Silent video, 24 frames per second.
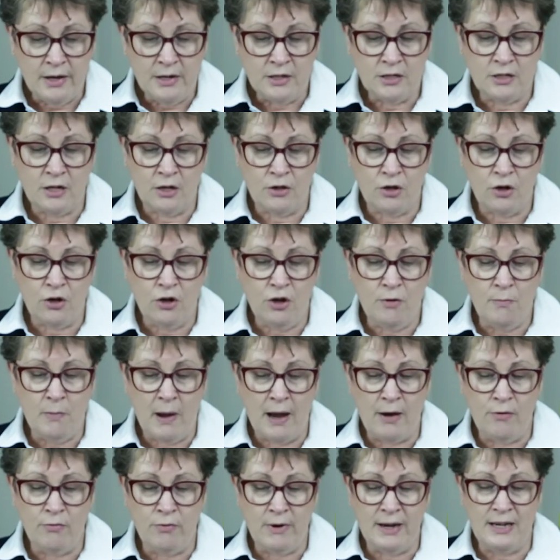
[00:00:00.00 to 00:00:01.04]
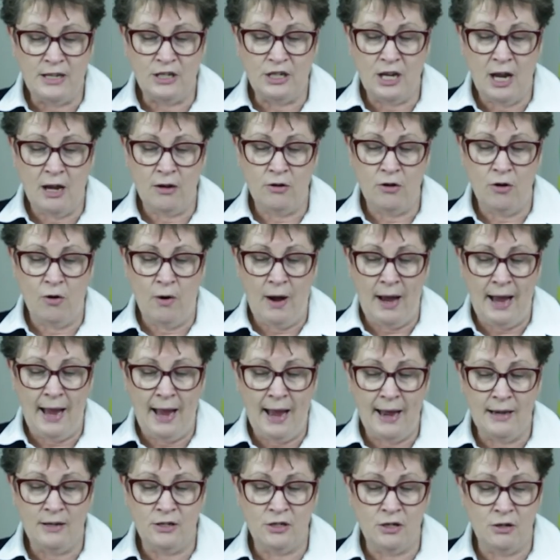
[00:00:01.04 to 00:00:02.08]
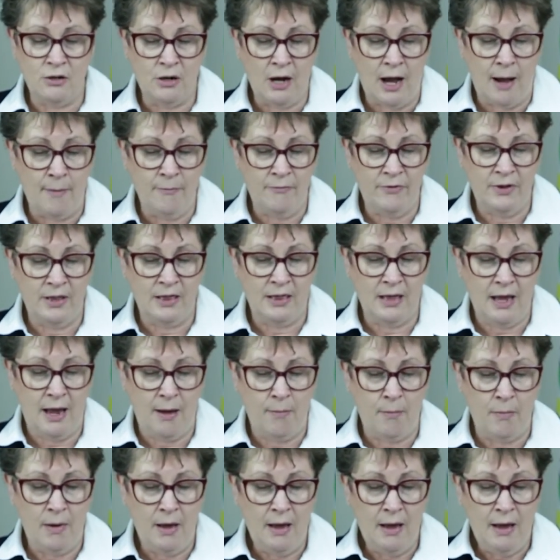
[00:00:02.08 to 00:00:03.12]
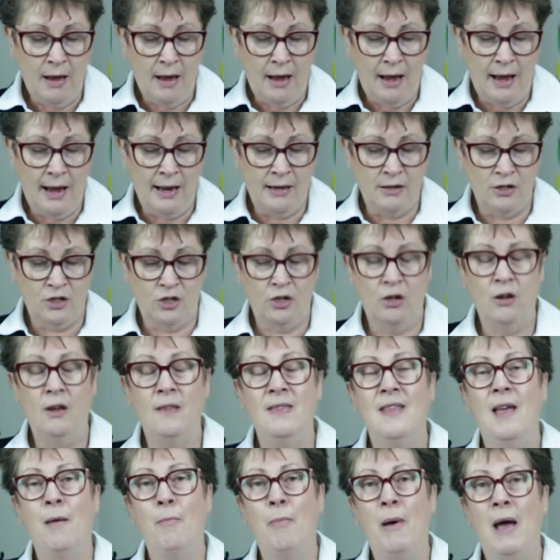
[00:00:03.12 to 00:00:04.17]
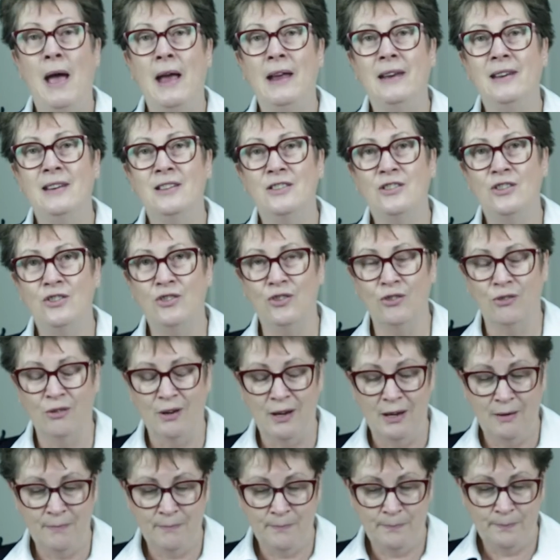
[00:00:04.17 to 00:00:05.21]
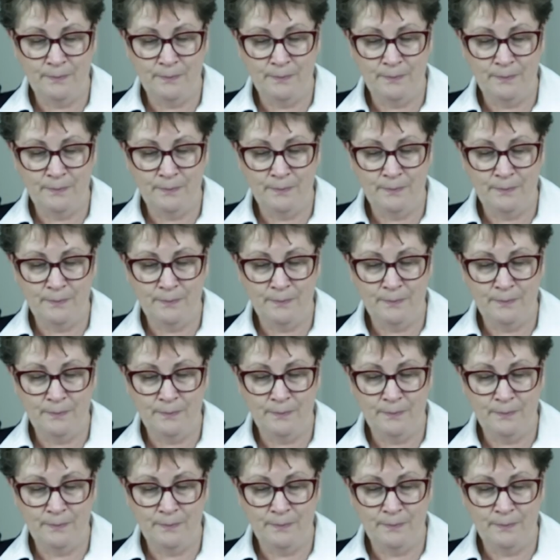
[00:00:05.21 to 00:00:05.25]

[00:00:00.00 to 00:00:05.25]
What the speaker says: so that you may reach out your hand to comfort them and turn their pain into joy.